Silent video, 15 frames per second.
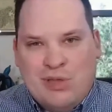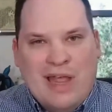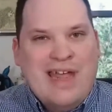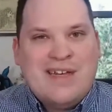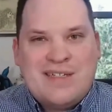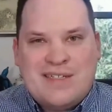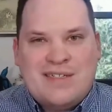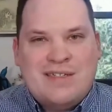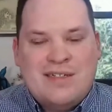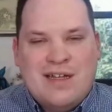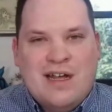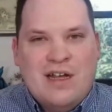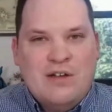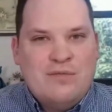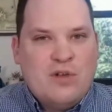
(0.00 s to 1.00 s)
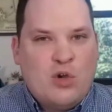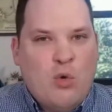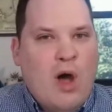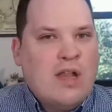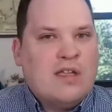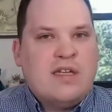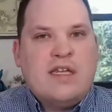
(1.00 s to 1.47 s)
place of
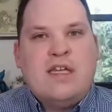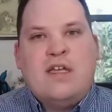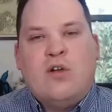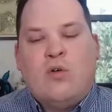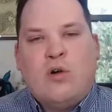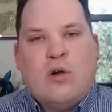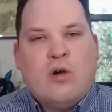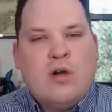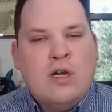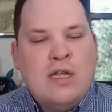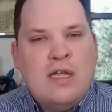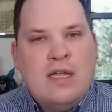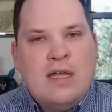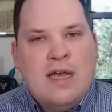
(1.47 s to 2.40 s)
equality or